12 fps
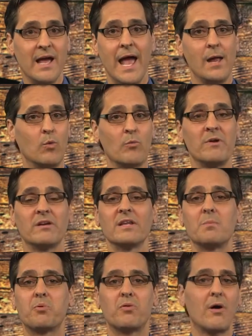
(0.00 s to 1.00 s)
and we're merely
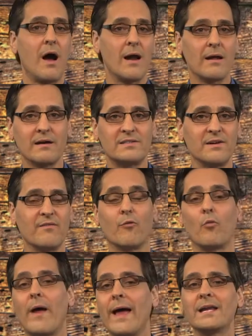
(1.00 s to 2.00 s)
products of
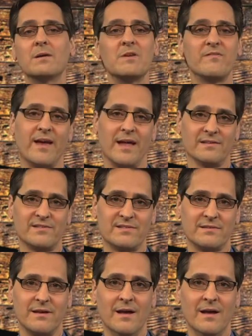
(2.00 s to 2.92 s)
random events.